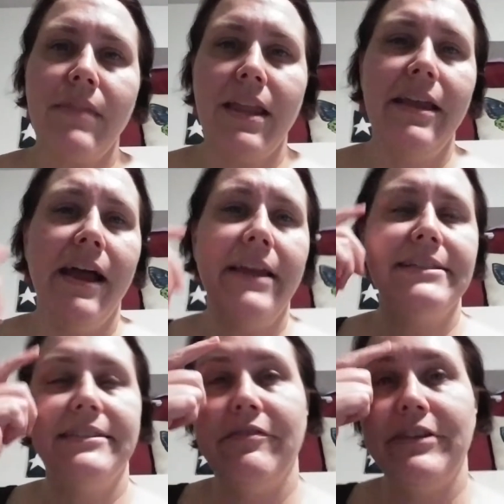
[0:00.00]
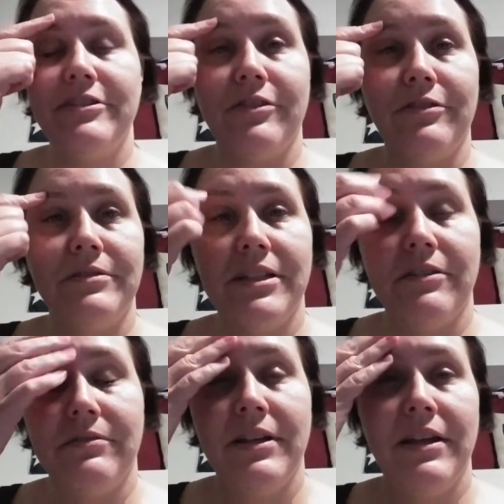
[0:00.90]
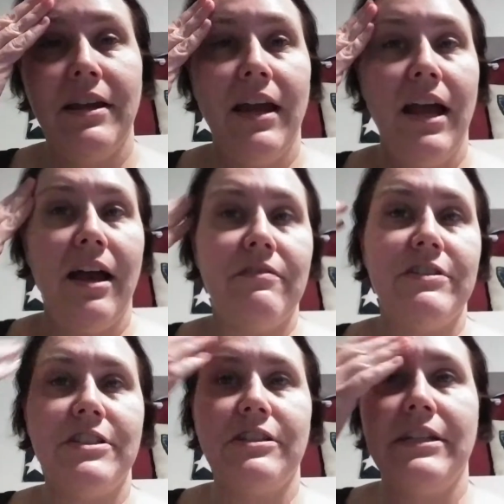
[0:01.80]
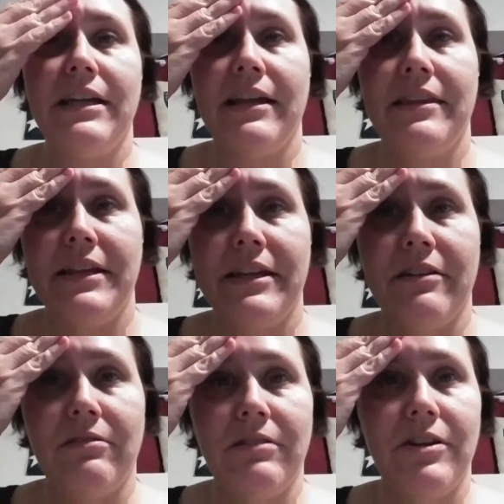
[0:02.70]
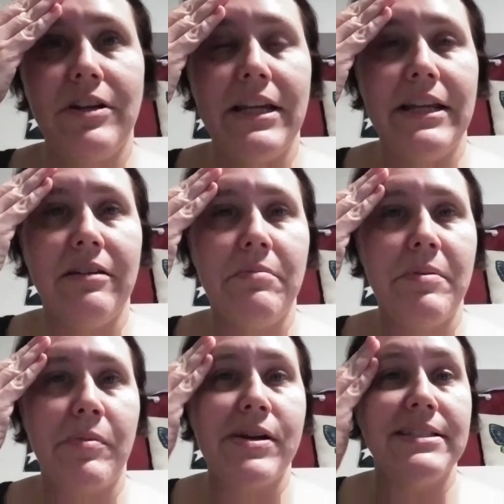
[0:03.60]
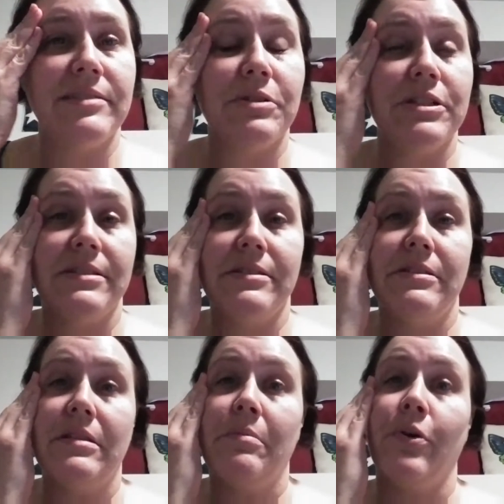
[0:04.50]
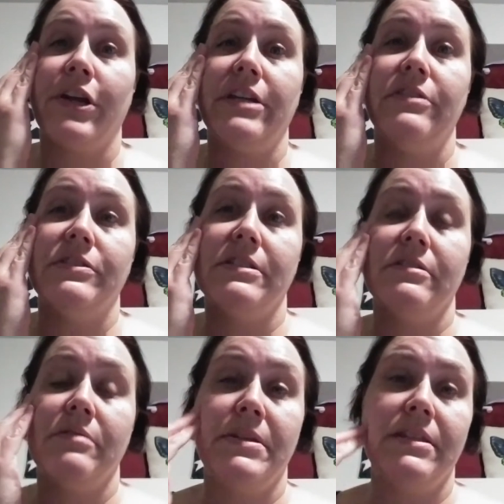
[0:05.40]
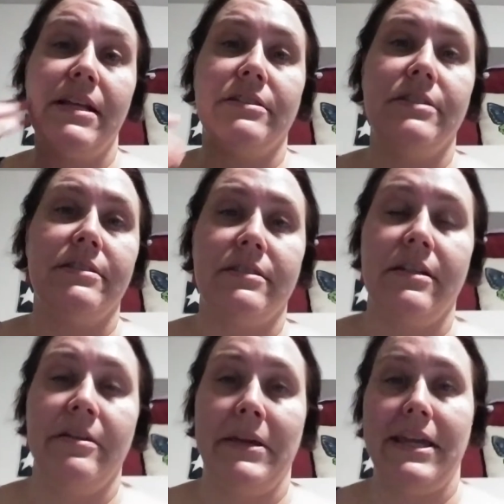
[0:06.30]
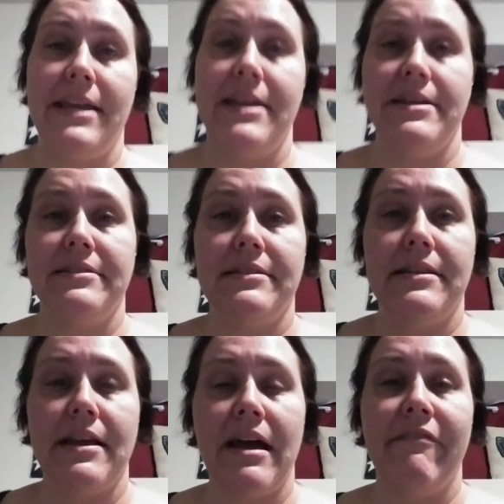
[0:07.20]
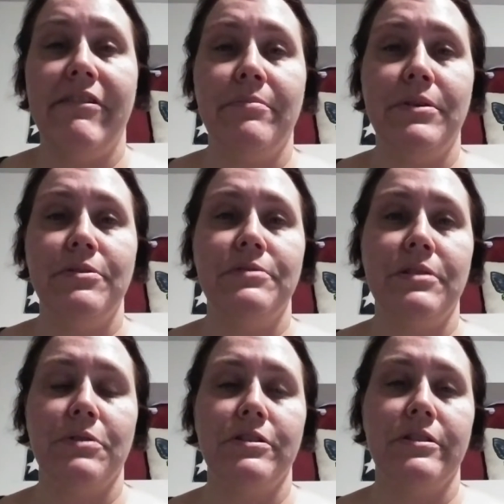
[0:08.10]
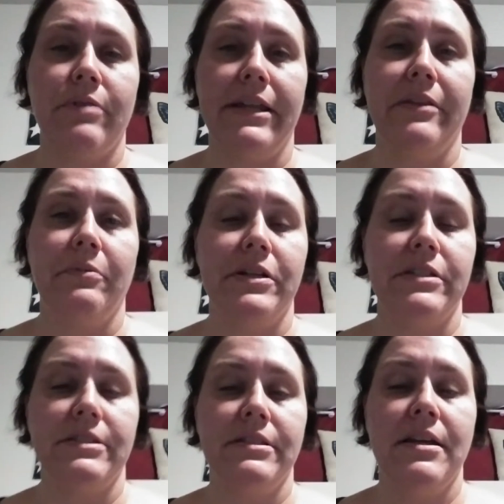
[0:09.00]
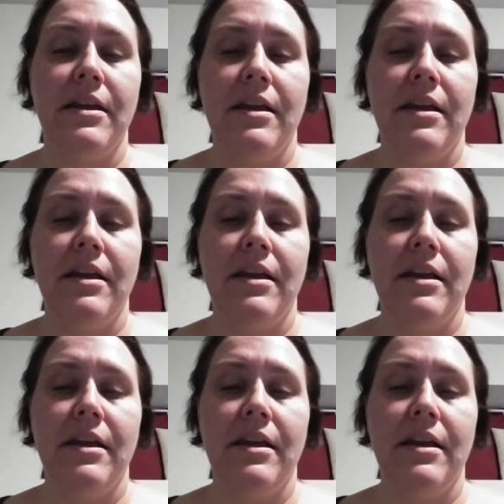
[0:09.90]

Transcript: Yeah, he's 7 years old, so eventually I think he'll learn it and he'll memorize the words the more he uses them, and that's just going to be key, is having him use the words and write the words.